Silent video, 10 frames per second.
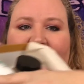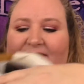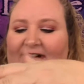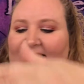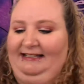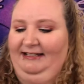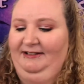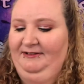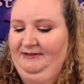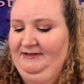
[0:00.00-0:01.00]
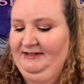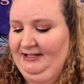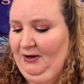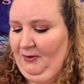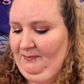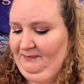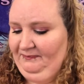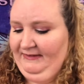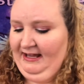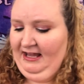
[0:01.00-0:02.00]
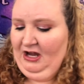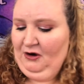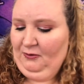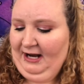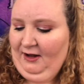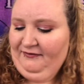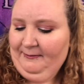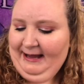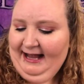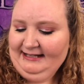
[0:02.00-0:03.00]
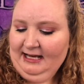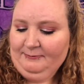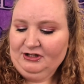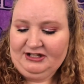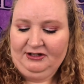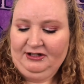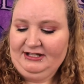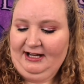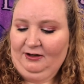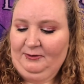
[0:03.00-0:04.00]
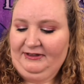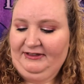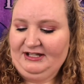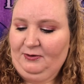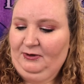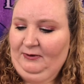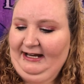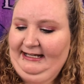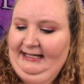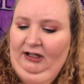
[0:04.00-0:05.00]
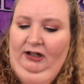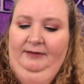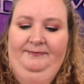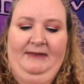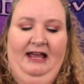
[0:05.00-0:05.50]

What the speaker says: All right, so right off the bat, I'm just going to start with this one right here.